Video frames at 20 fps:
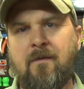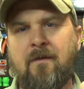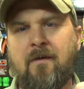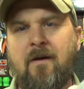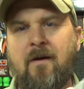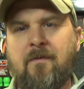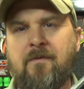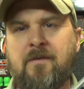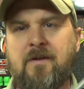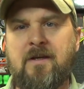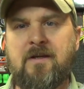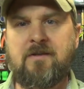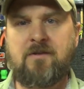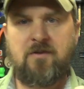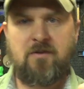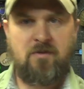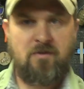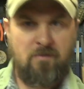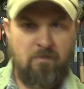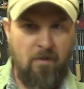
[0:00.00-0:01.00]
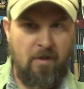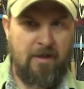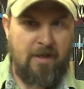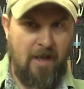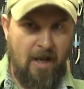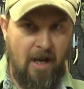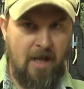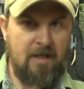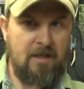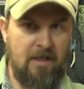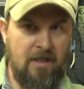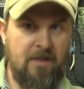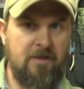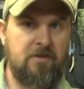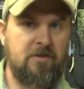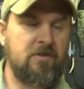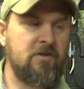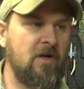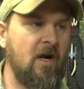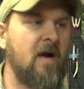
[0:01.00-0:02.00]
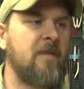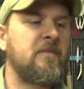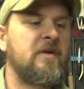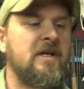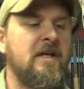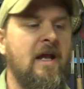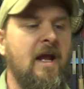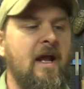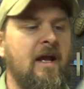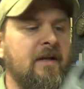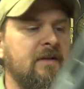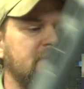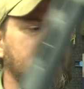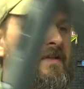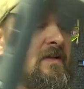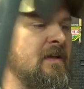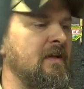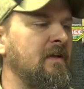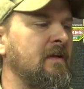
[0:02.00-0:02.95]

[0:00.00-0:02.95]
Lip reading: on the 28-inch chopping axe.